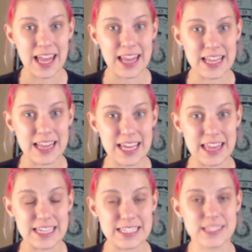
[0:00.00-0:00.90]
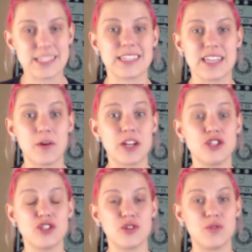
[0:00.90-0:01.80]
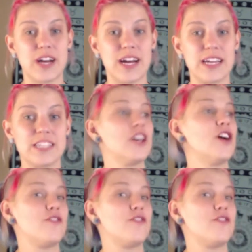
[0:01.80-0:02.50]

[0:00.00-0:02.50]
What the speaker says: I look like this, because I want to show you guys